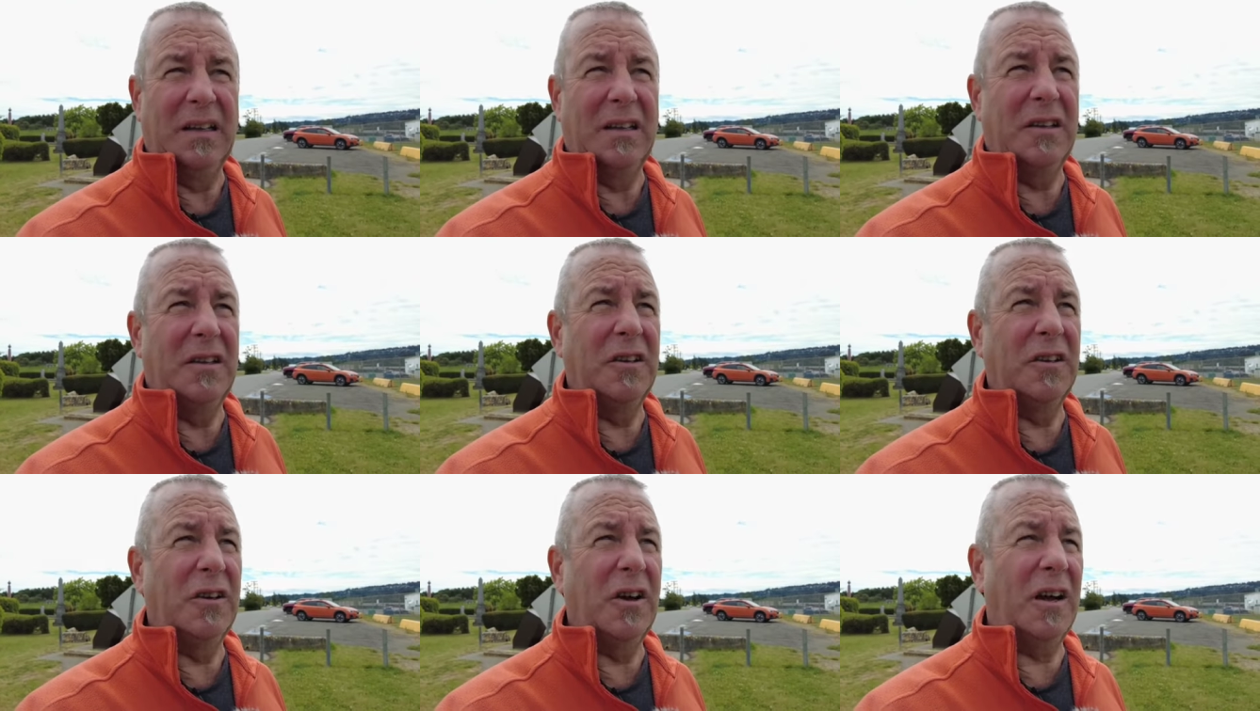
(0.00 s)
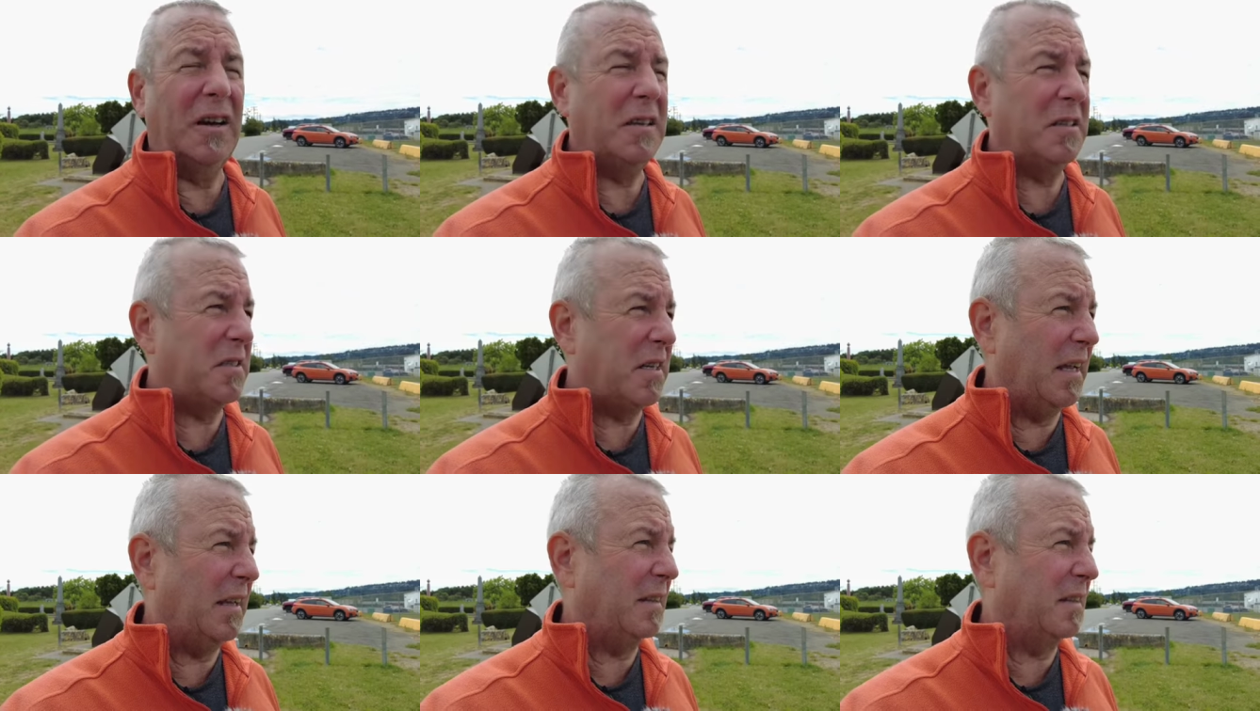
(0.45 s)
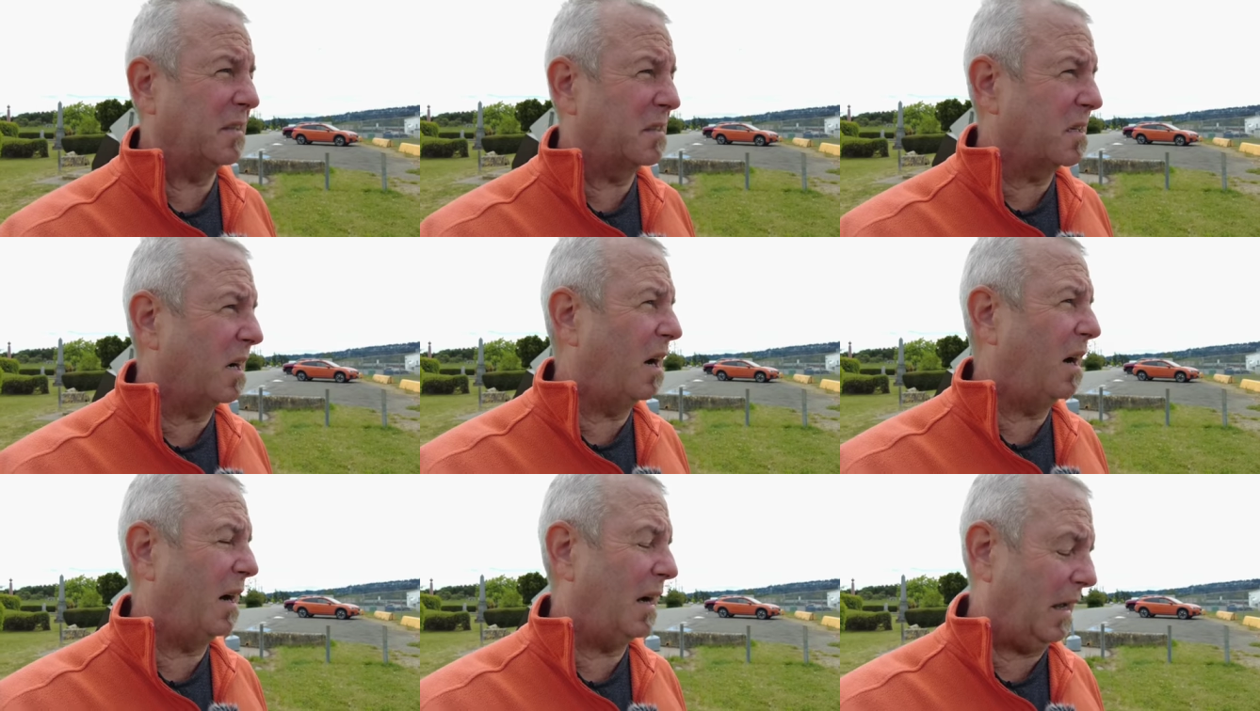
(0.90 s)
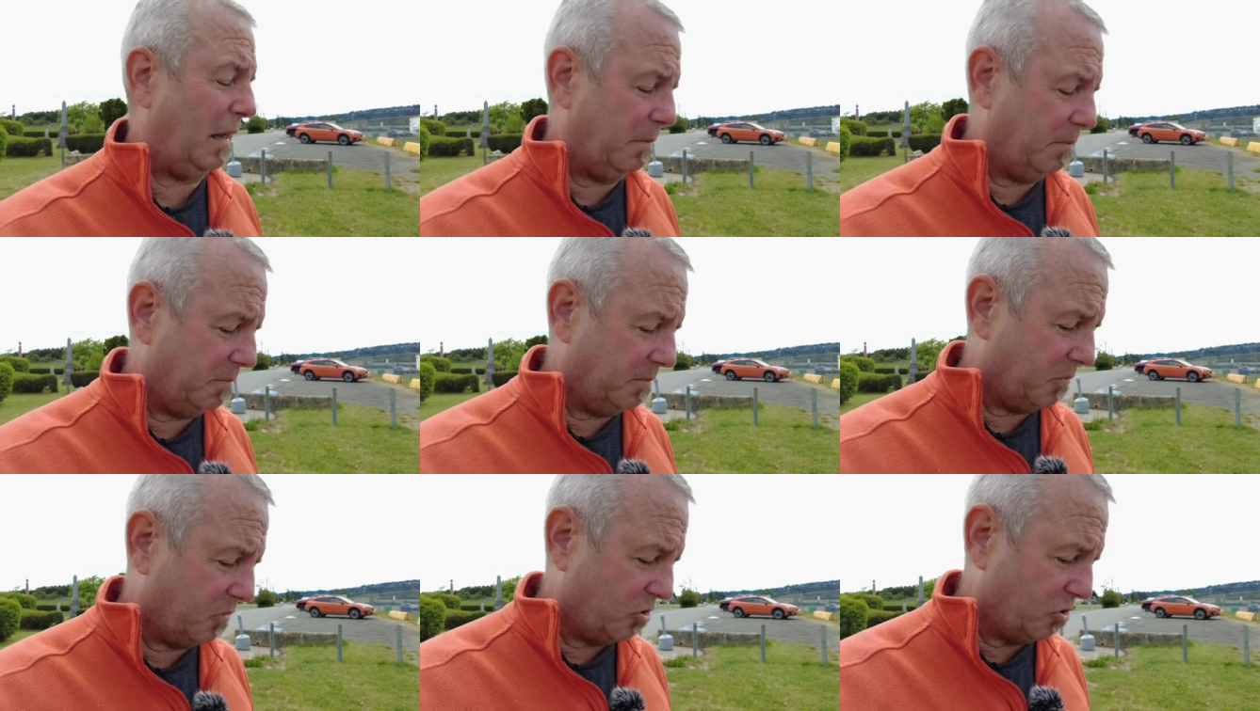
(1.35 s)
You got to take the
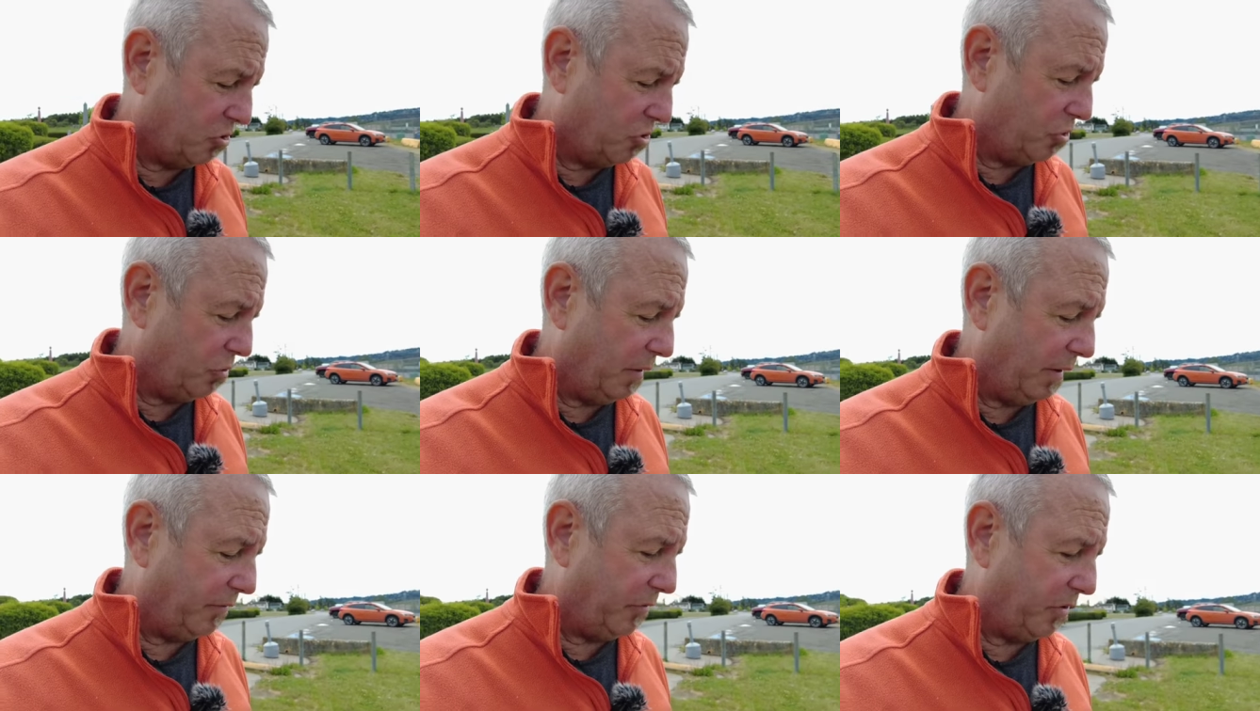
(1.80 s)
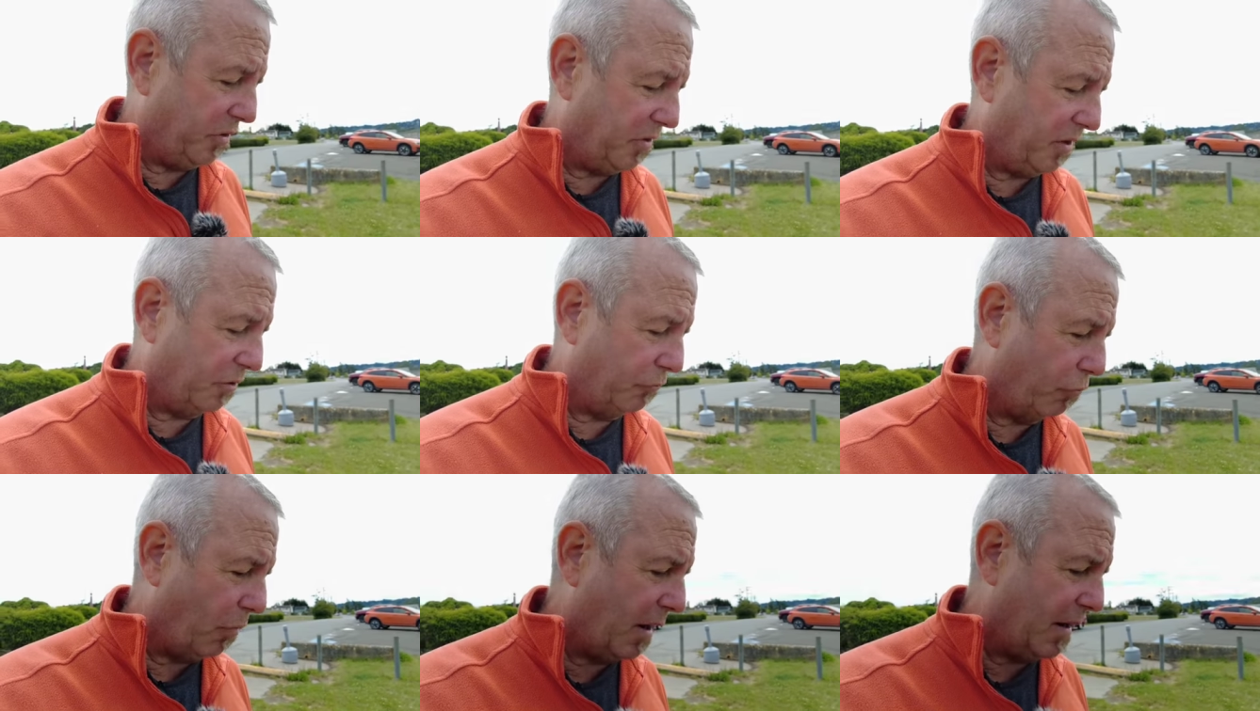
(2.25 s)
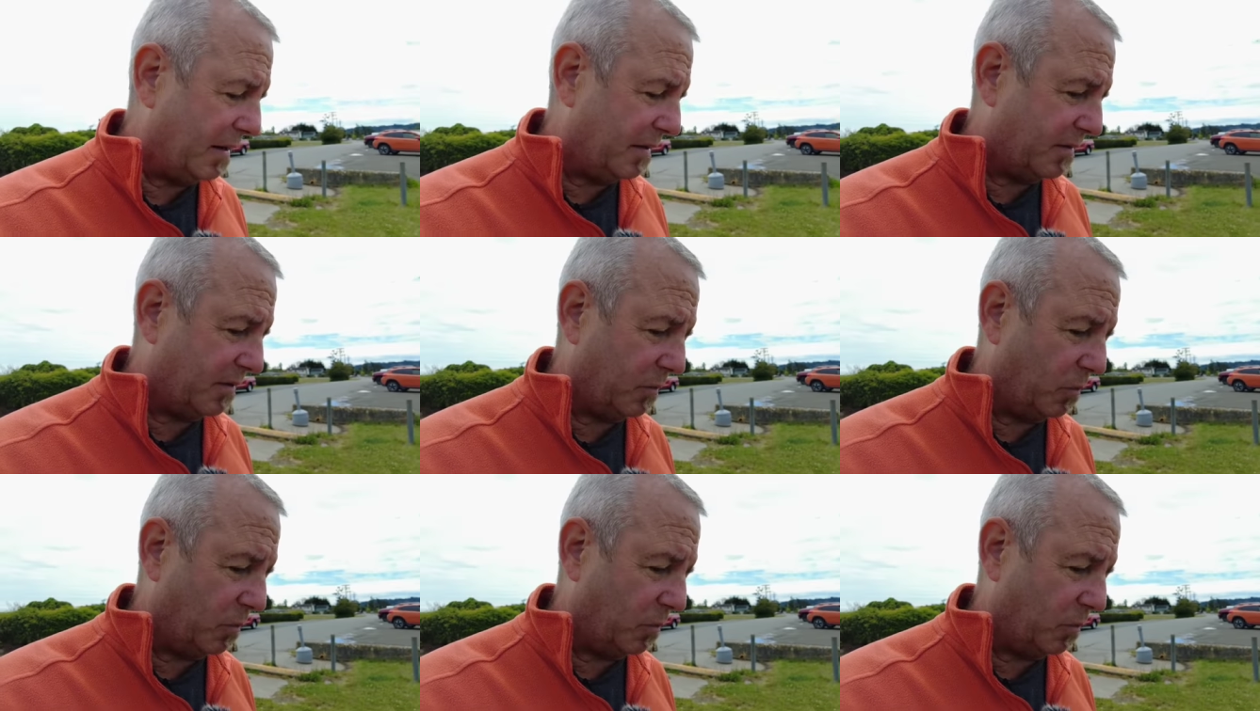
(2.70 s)
time to do everything right.